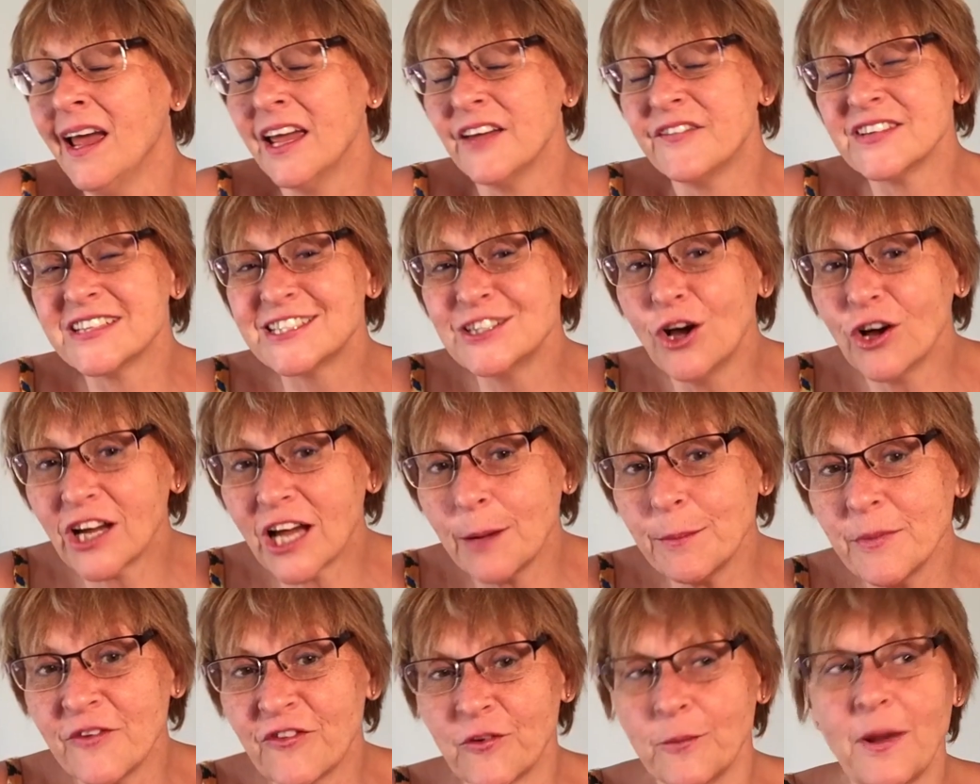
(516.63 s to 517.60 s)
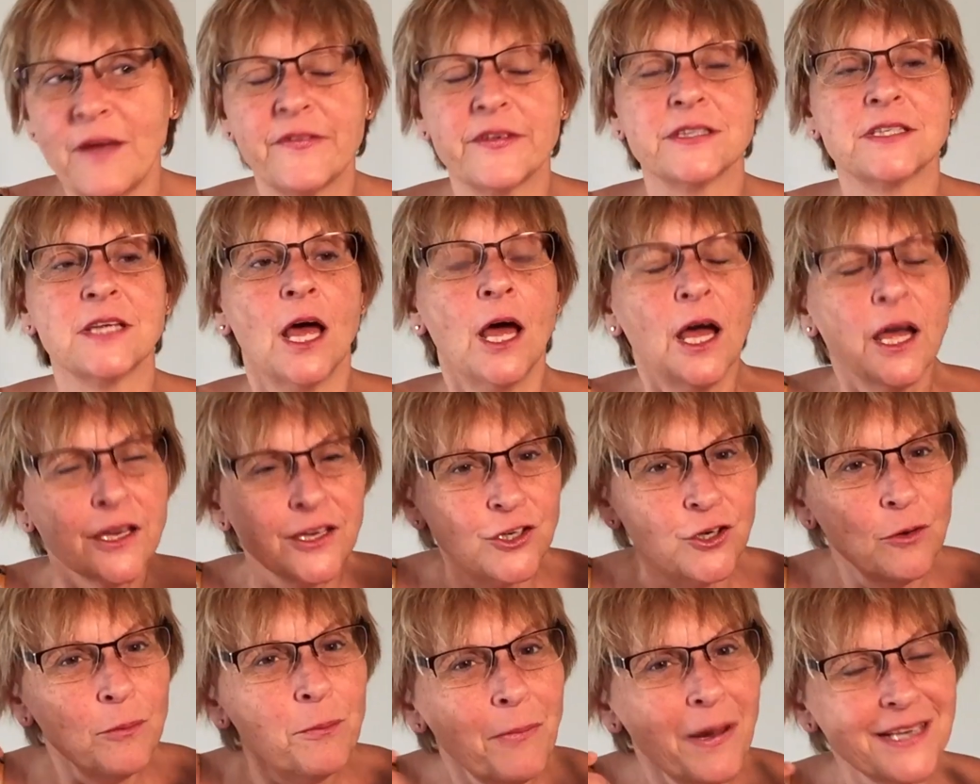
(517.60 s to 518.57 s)
If it's not coming from others,
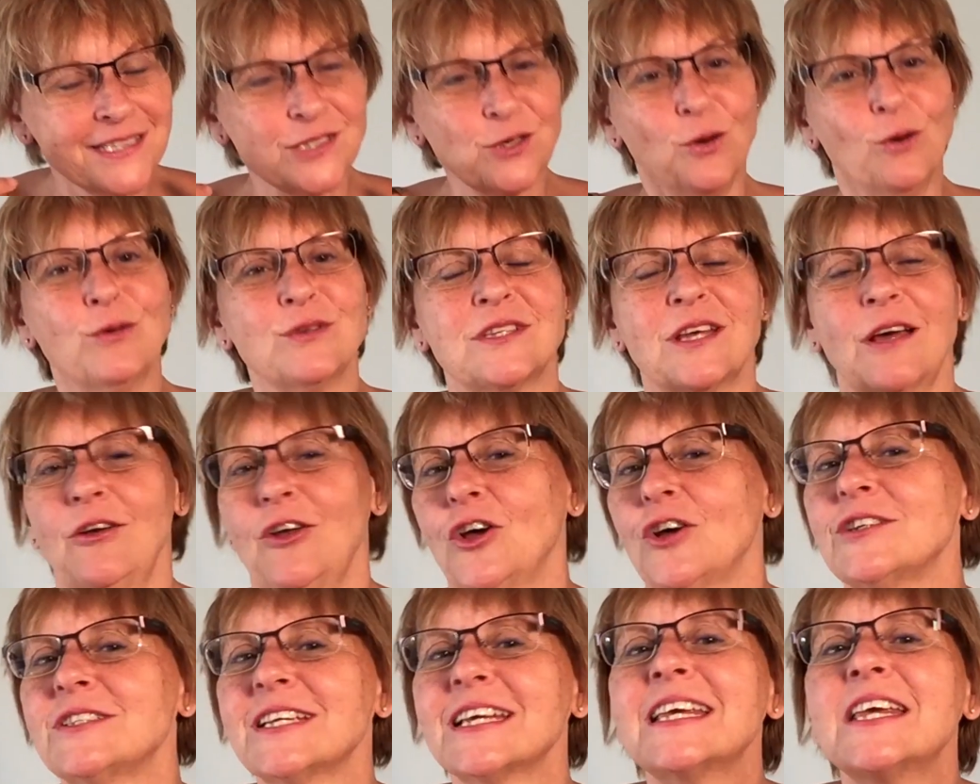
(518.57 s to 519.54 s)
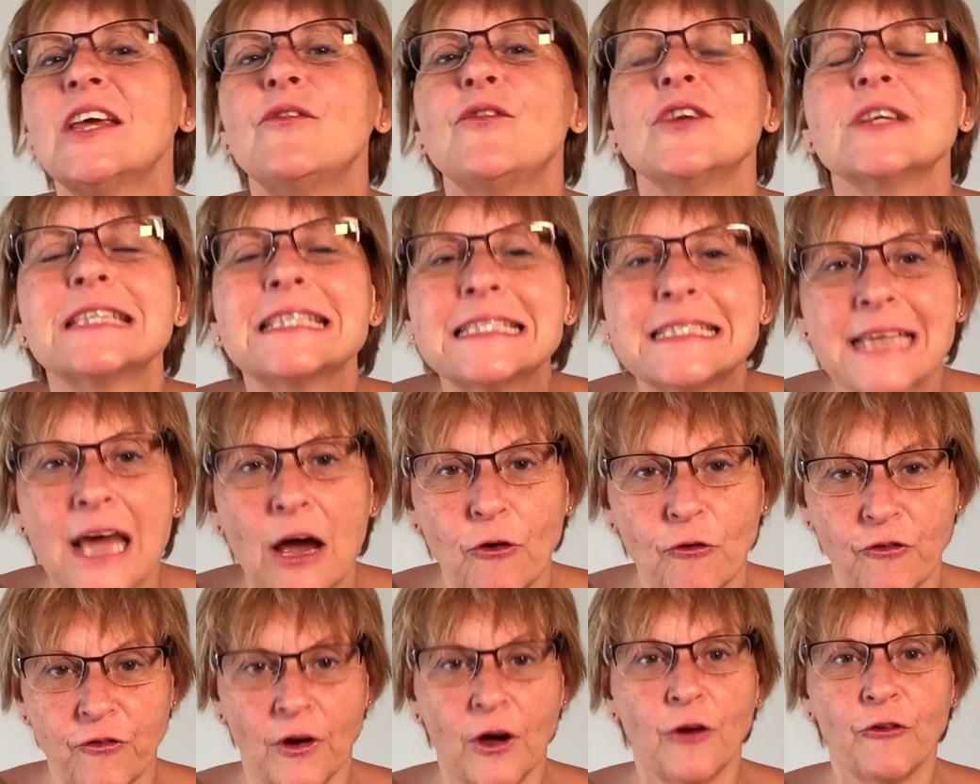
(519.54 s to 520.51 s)
you must also learn to give
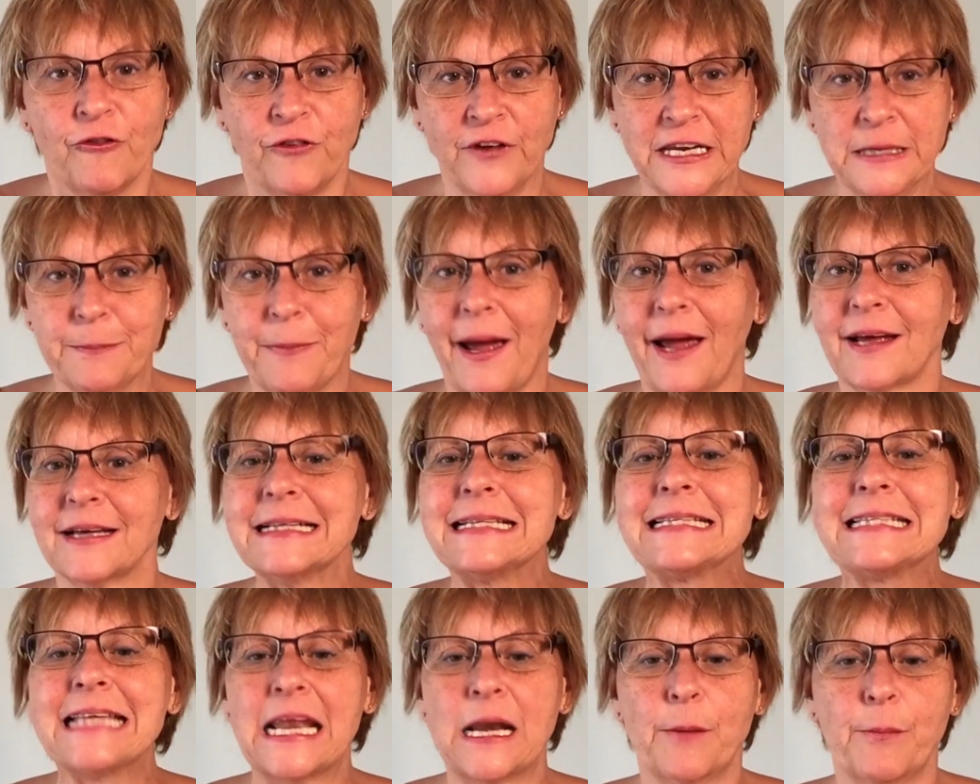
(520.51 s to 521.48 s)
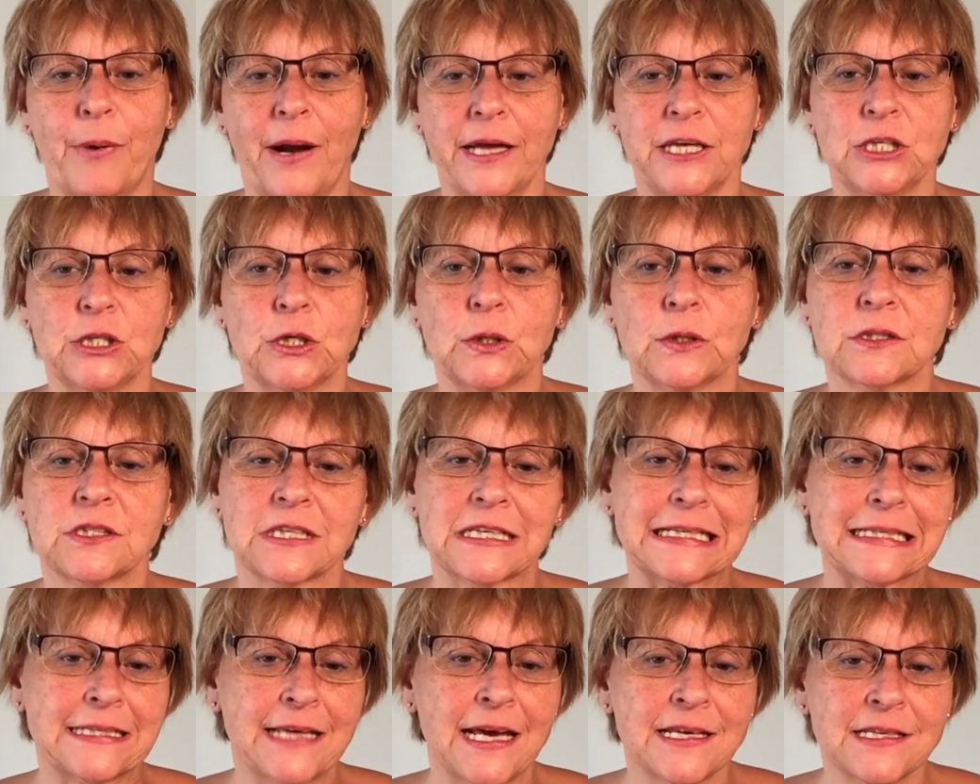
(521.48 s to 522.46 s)
yourself feedback and celebrate your
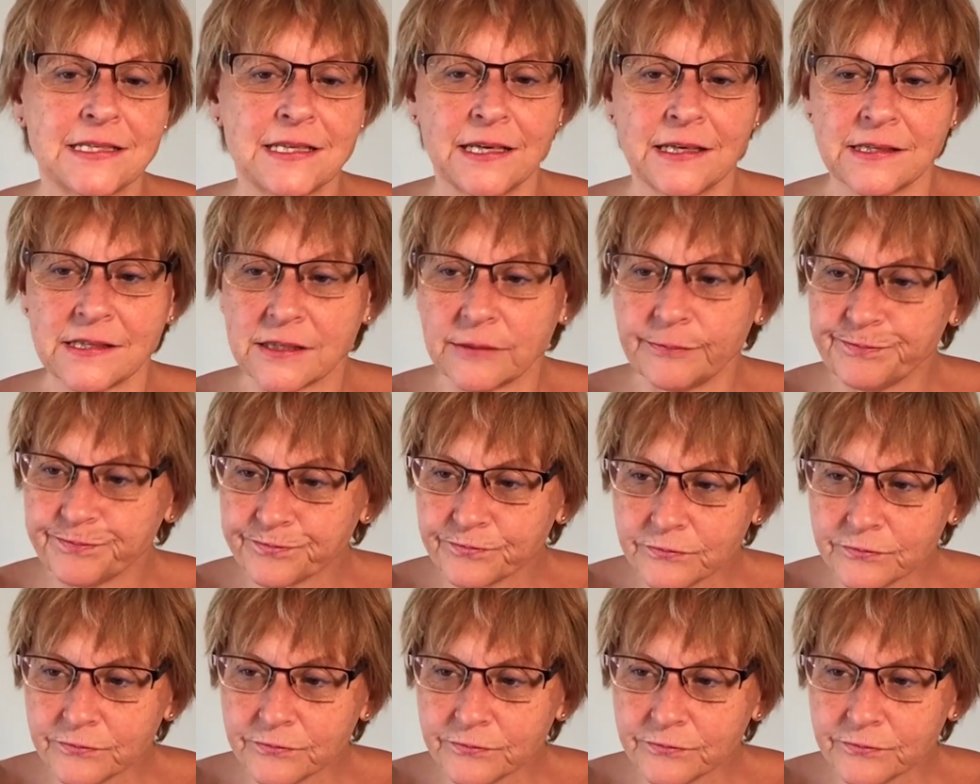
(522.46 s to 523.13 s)
successes.